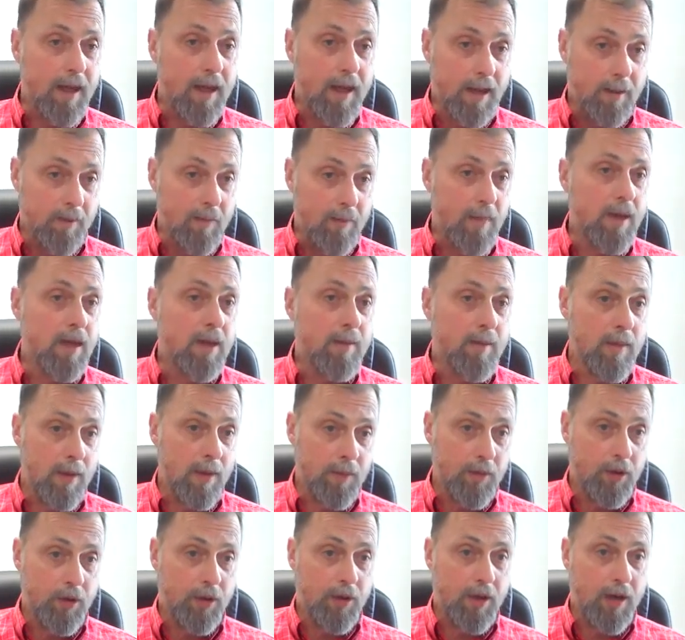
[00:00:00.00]
At
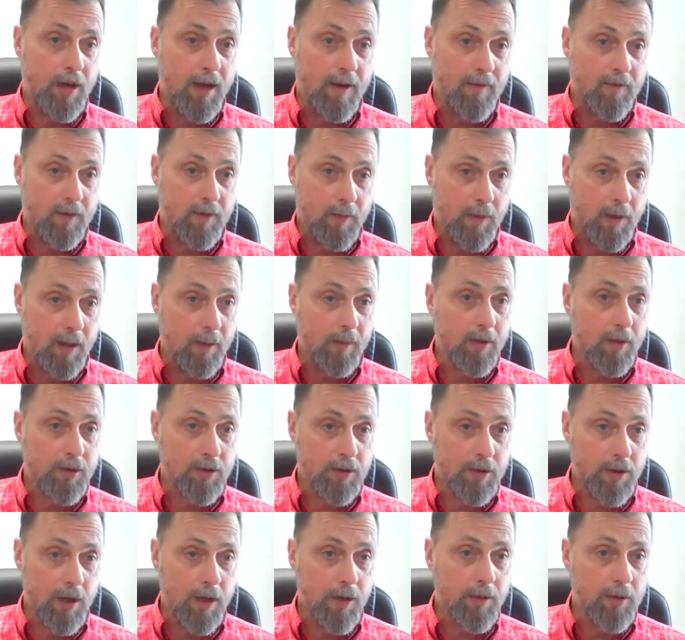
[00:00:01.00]
minimum, you're going to have to publish
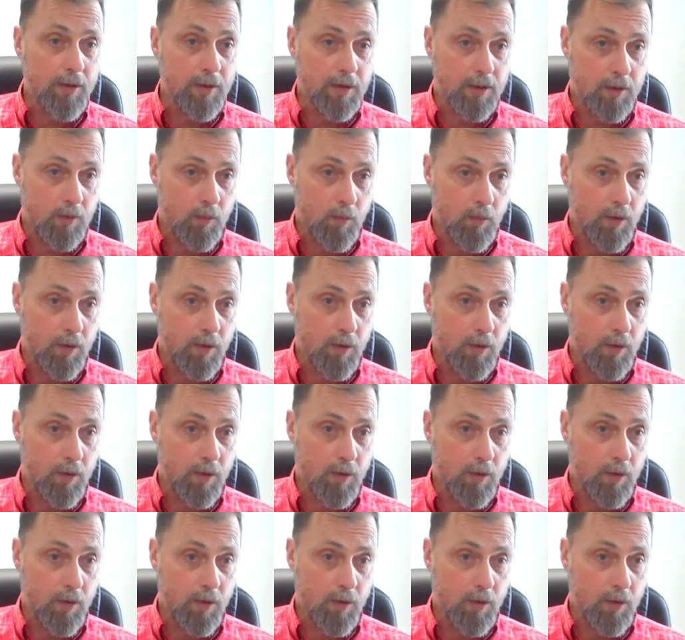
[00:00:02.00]
notice